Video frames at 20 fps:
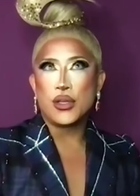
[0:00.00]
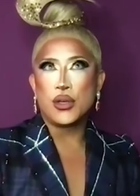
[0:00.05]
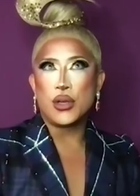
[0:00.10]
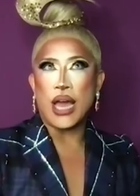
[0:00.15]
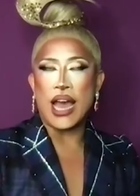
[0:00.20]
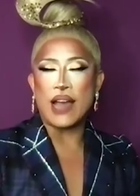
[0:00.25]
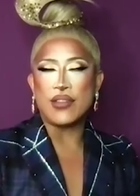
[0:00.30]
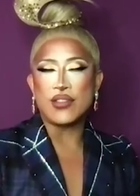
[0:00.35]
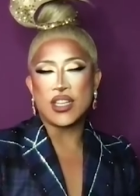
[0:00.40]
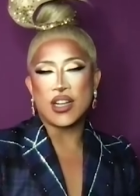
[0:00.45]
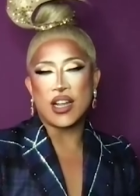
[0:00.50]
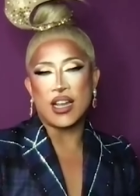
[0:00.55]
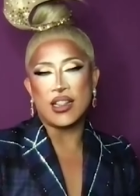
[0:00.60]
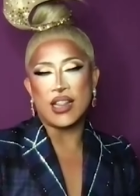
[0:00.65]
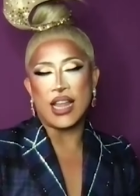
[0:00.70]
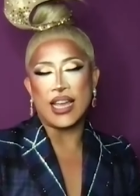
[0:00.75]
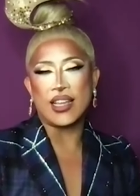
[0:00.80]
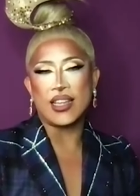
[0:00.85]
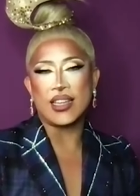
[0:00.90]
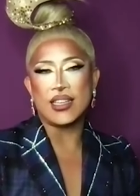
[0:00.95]
have to,
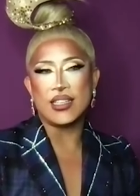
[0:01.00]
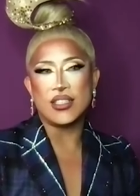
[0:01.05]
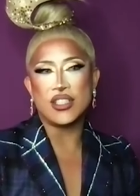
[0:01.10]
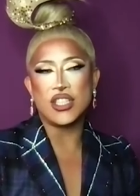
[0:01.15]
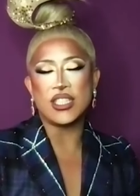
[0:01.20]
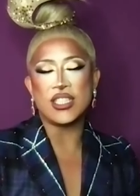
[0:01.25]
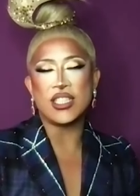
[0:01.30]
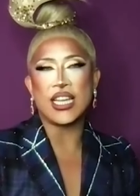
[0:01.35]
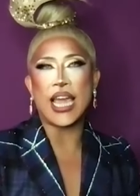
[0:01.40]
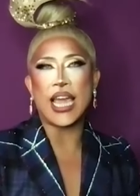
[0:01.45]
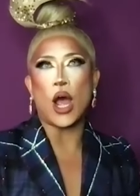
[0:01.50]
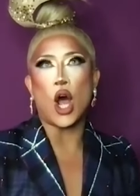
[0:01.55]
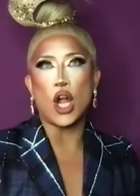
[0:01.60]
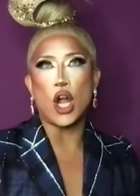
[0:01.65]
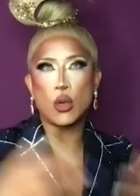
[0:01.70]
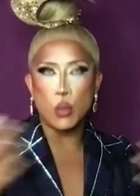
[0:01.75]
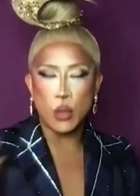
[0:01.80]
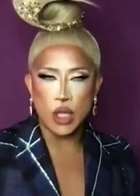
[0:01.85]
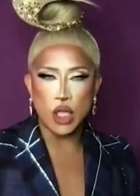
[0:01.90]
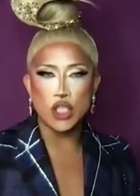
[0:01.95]
like, just to get
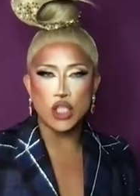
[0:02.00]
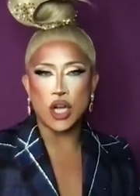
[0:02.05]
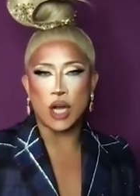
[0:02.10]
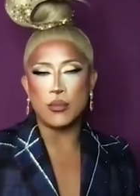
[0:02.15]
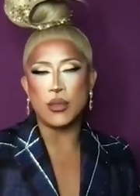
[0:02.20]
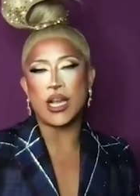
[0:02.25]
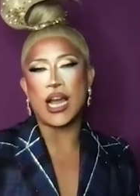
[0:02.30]
on with the job,